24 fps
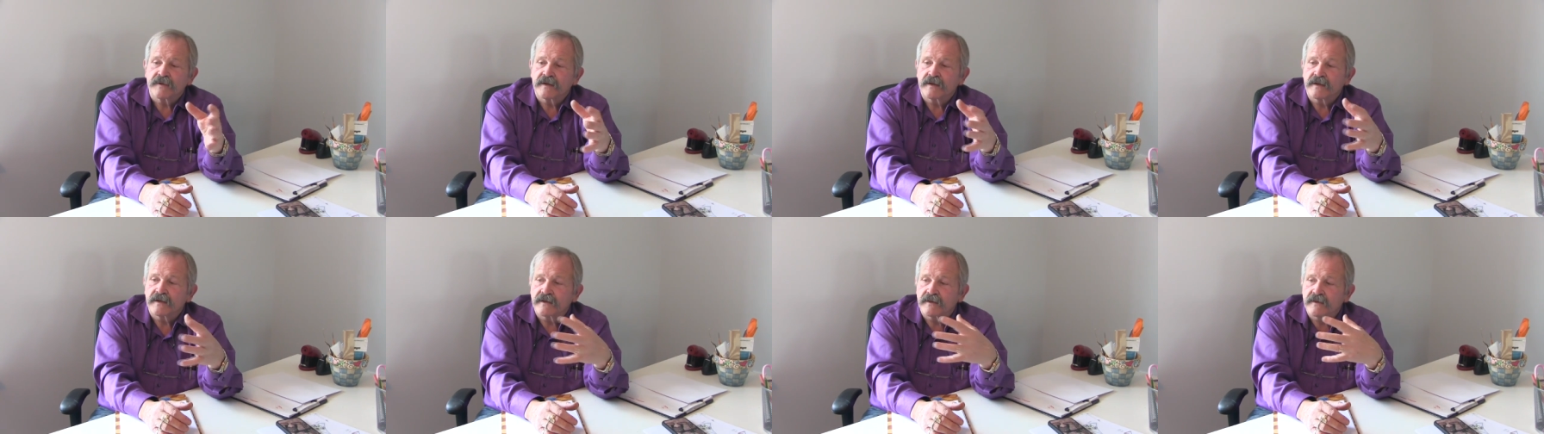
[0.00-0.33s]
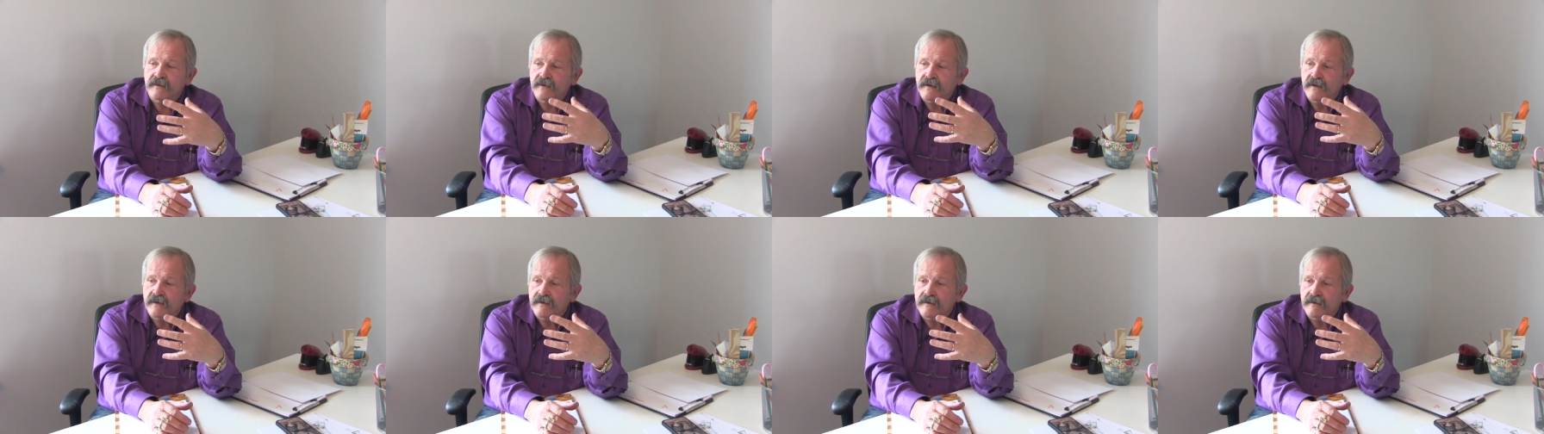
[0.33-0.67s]

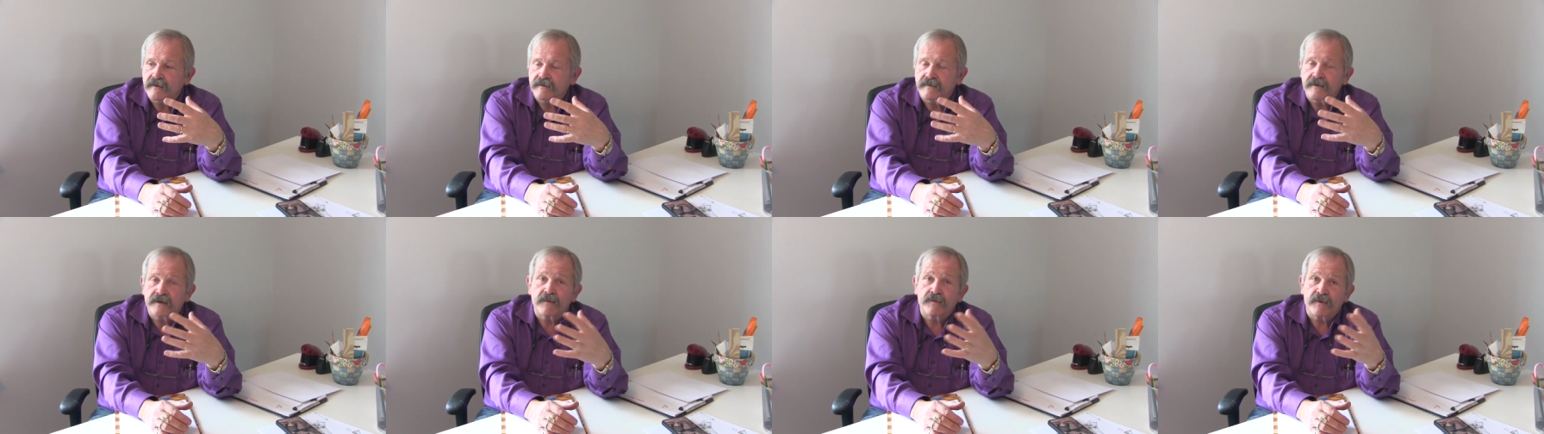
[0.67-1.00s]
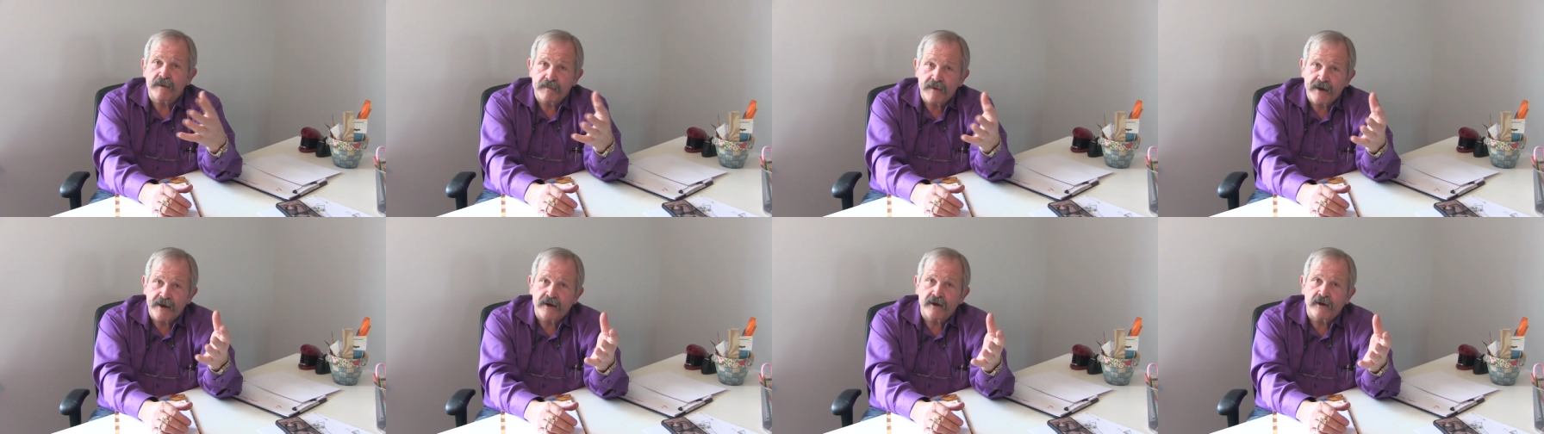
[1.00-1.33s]
that
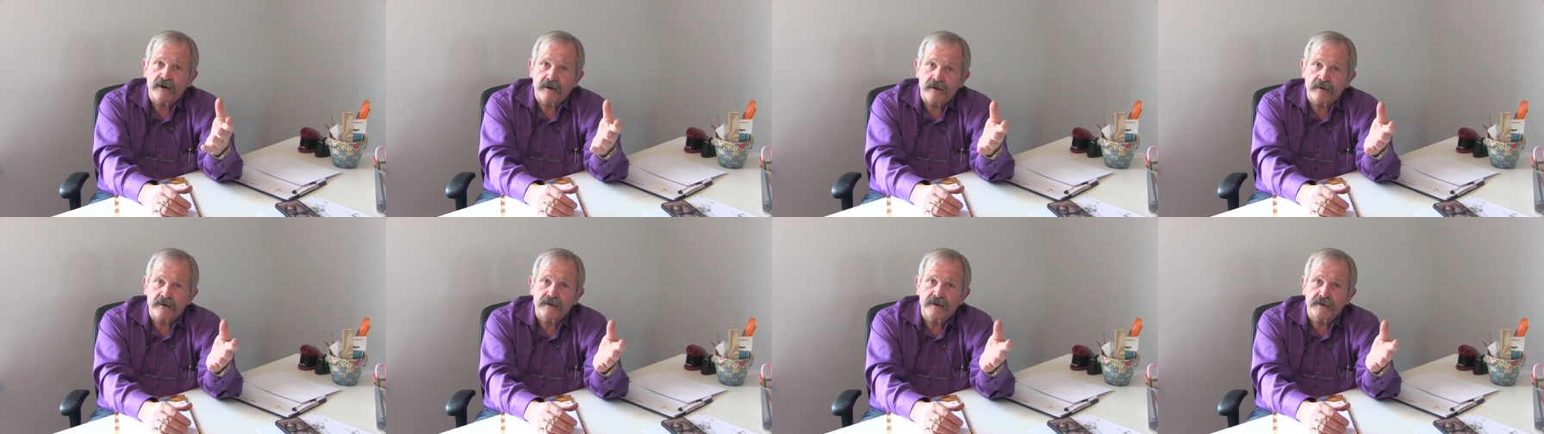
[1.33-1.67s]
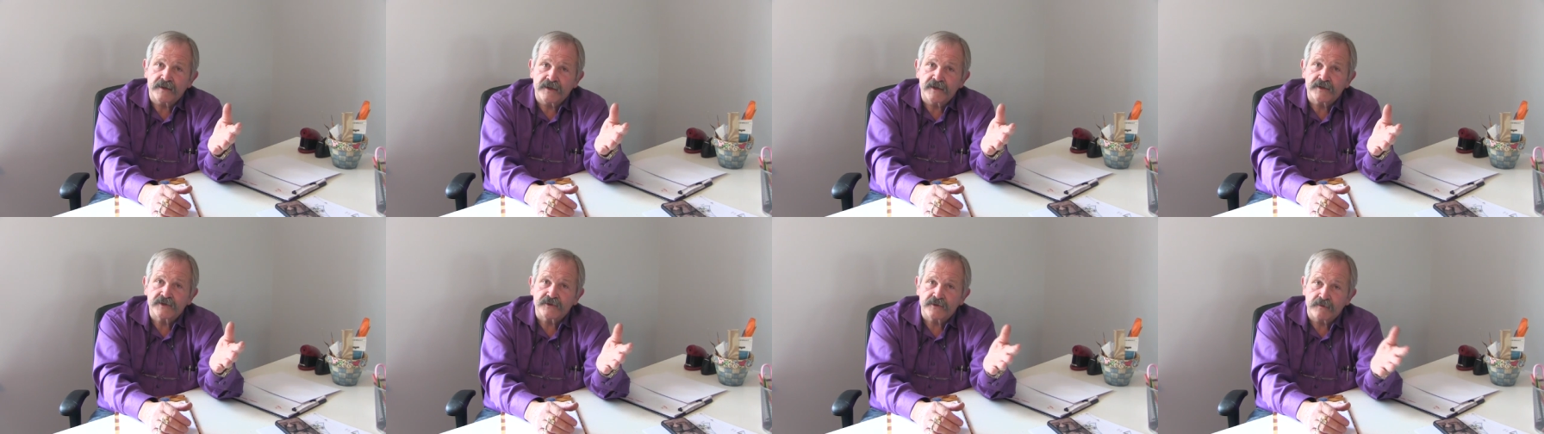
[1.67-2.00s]
we make our
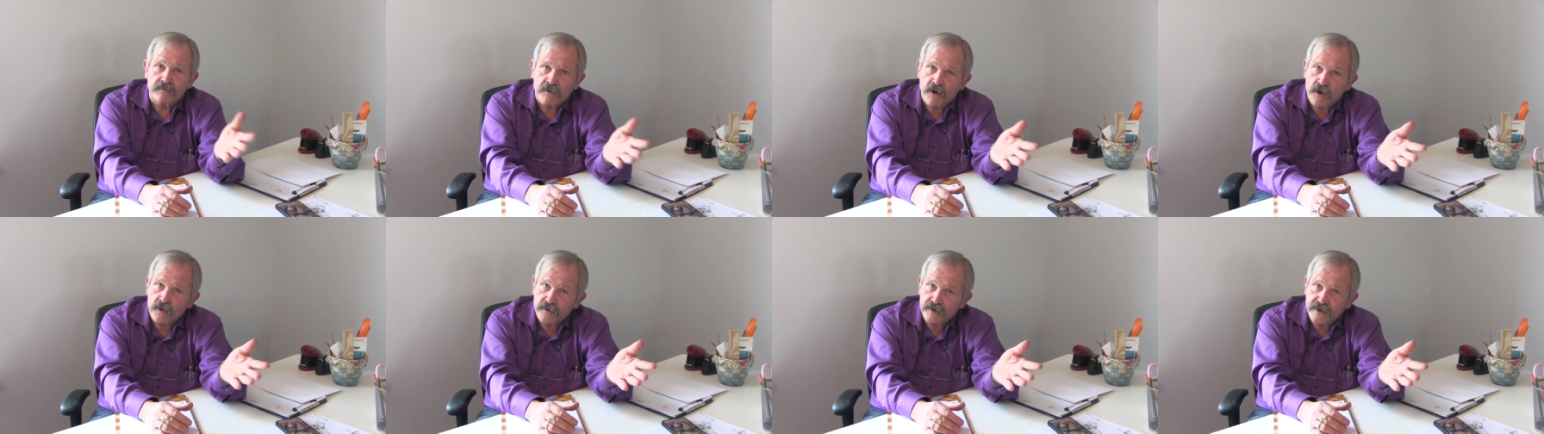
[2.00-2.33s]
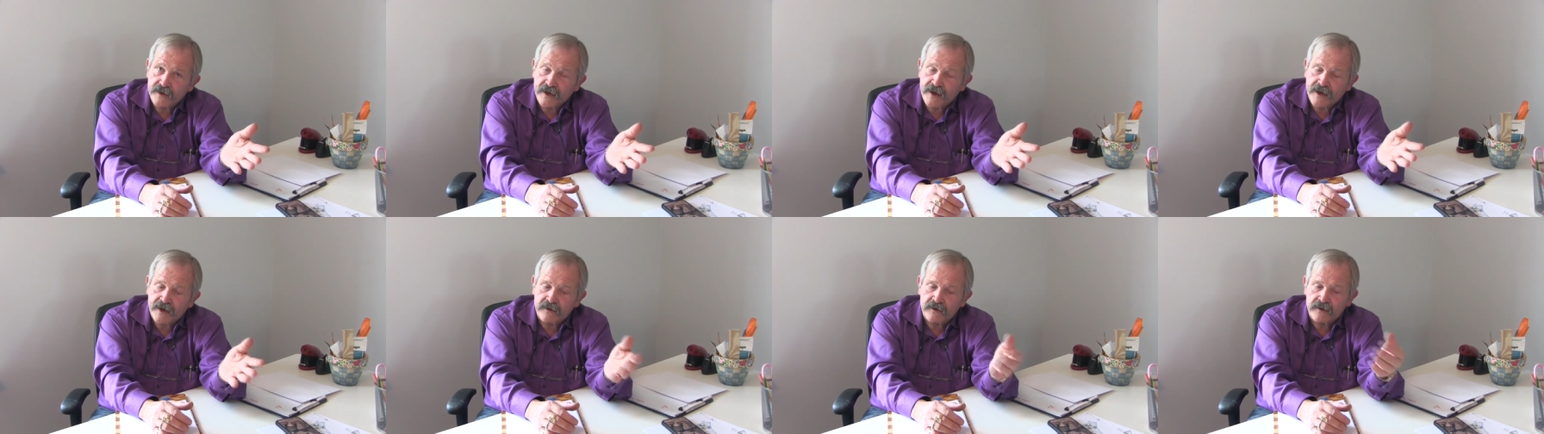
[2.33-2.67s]
initial
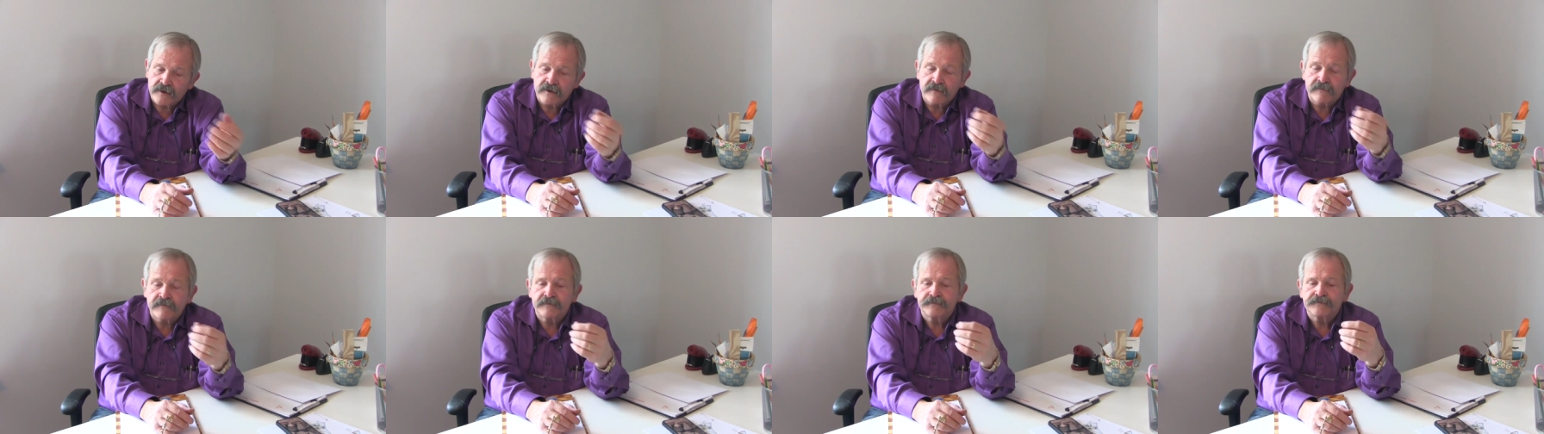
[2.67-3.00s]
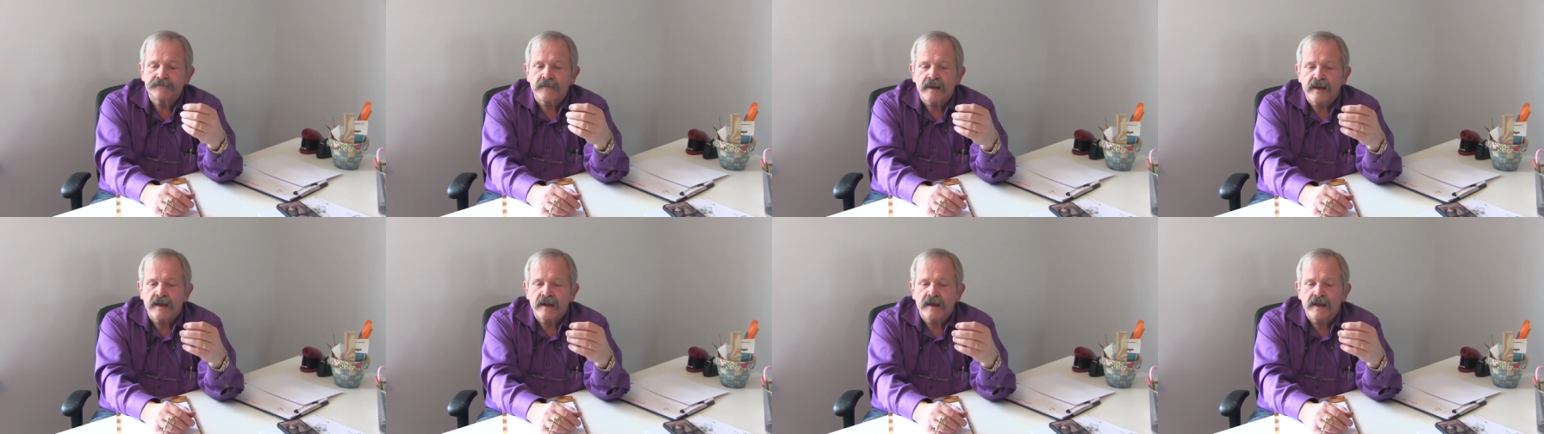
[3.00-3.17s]
molding out of,